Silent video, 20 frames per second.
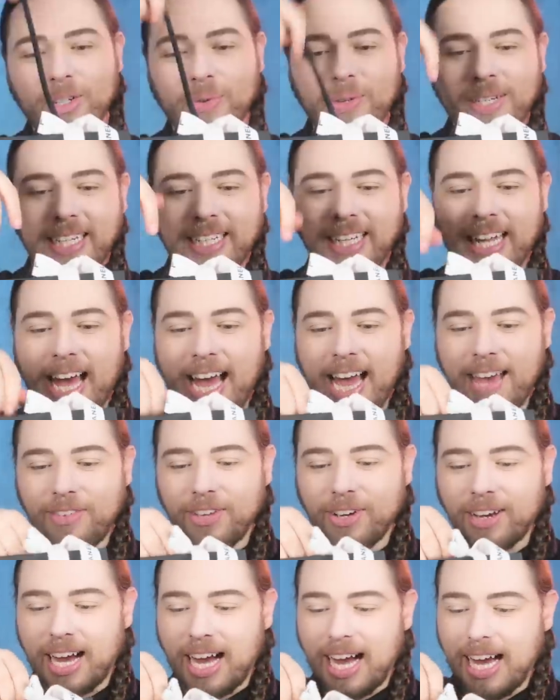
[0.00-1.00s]
doing it live,
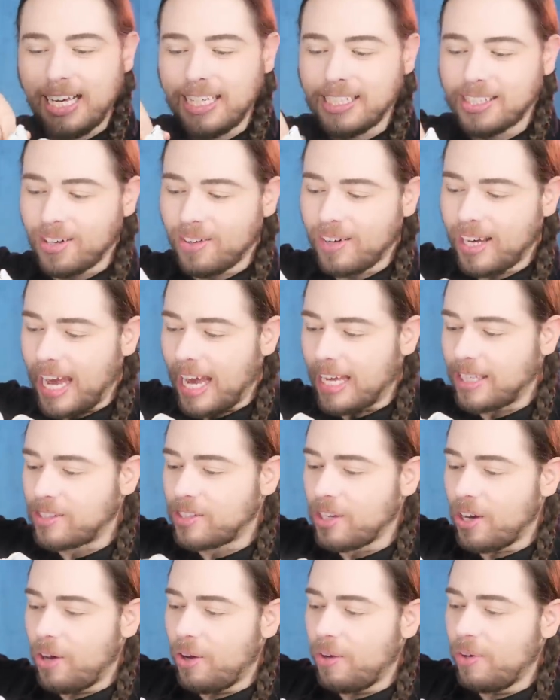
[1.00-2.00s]
you guys. Okay.
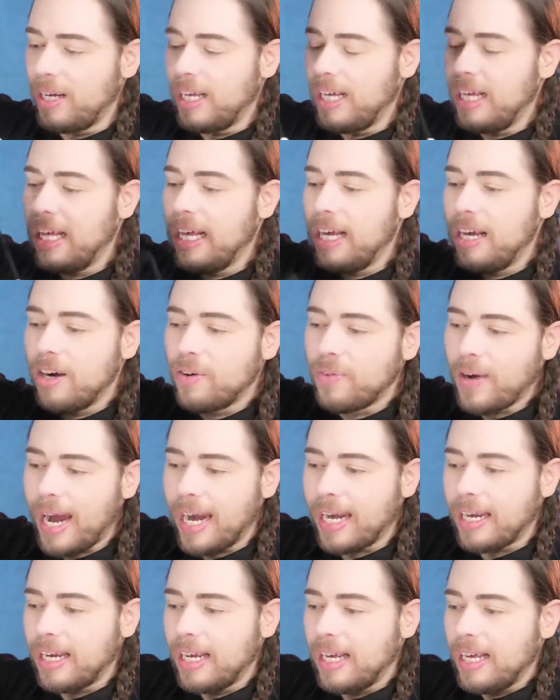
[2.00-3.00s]
So,
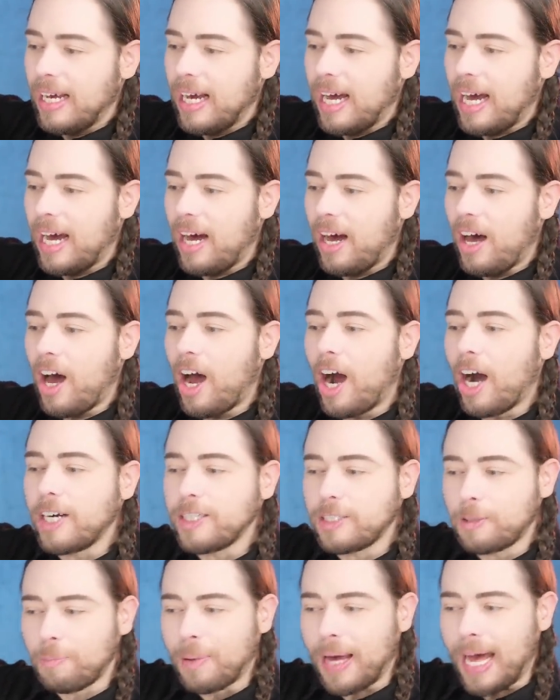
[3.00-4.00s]
right.
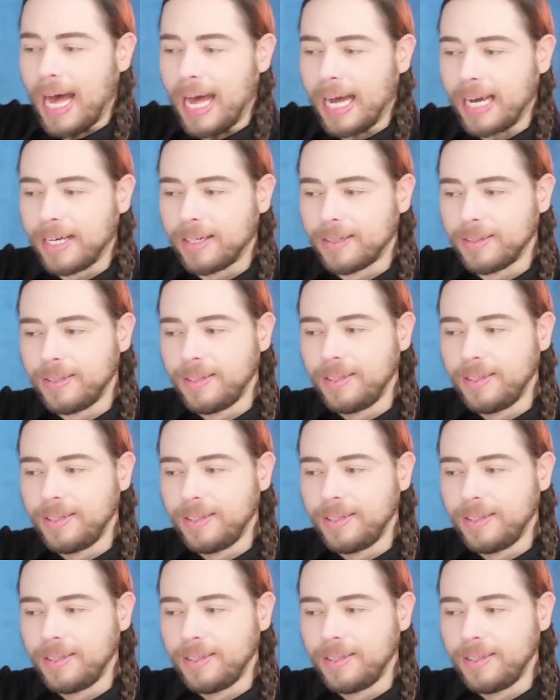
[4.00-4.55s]
Heart bag.